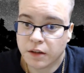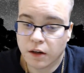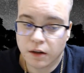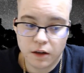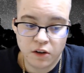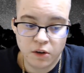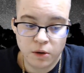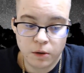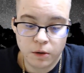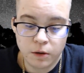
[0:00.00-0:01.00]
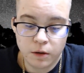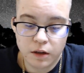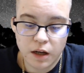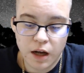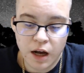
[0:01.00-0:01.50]
Uh,
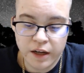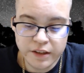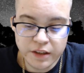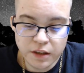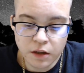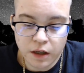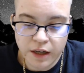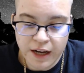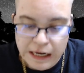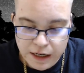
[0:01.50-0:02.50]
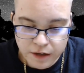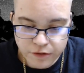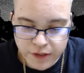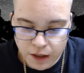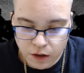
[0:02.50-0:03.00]
I did not have
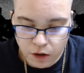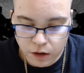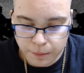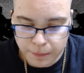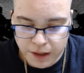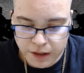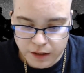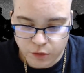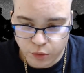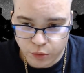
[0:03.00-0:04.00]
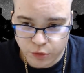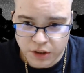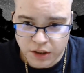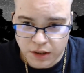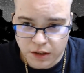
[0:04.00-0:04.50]
that automatic
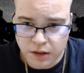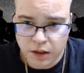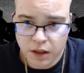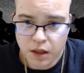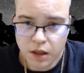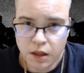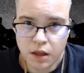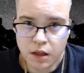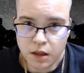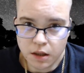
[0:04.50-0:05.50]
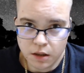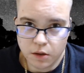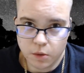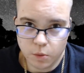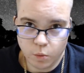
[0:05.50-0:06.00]
routine
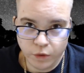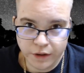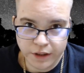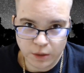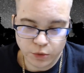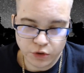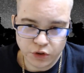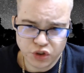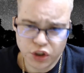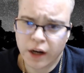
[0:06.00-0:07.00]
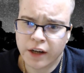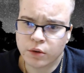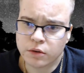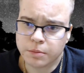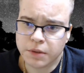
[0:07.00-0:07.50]
when I was a
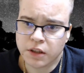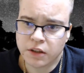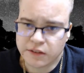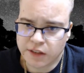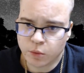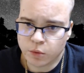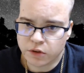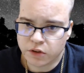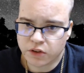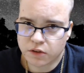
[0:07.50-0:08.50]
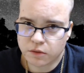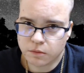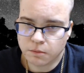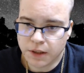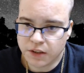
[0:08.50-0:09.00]
child because I was
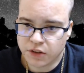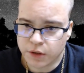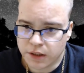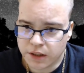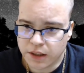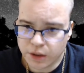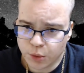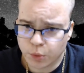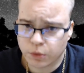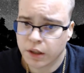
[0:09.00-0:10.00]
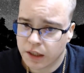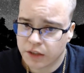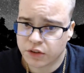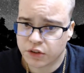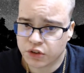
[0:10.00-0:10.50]
mentally ill as
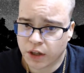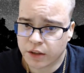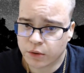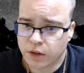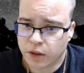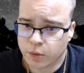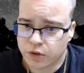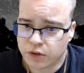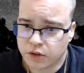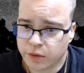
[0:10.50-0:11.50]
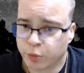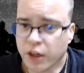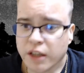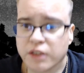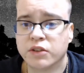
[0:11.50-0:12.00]
a child. I was
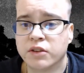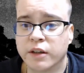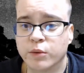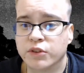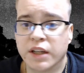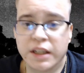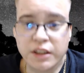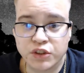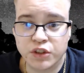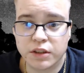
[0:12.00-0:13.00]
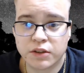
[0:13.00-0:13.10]
depressed. I was anxious